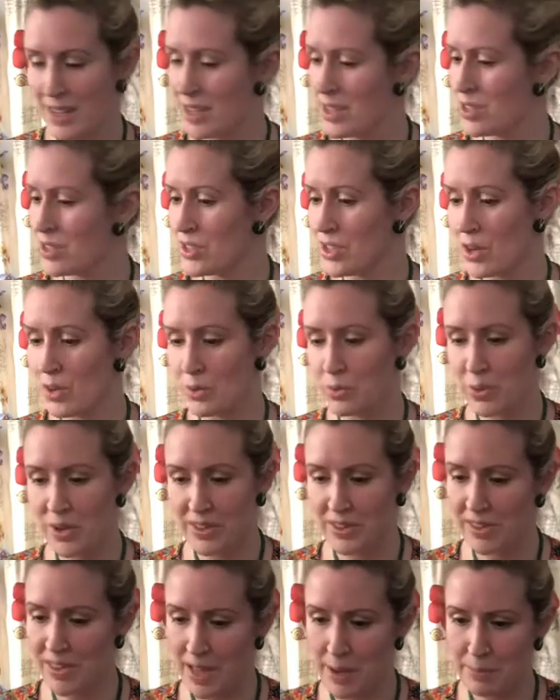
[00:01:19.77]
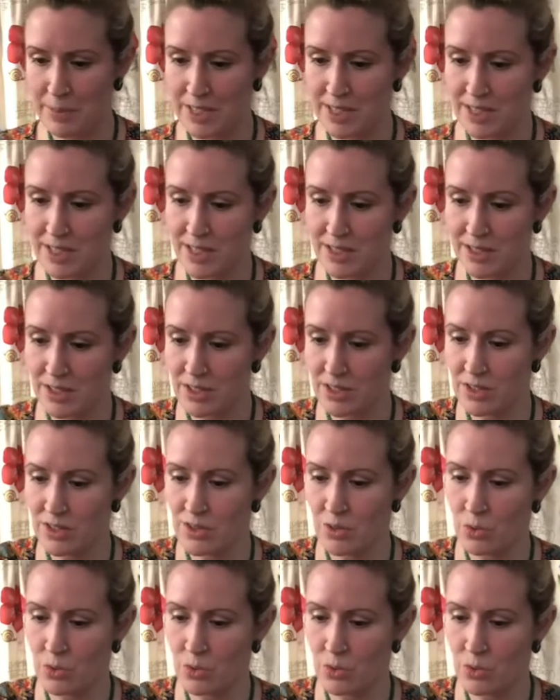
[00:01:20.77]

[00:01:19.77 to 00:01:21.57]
so whether that be scissors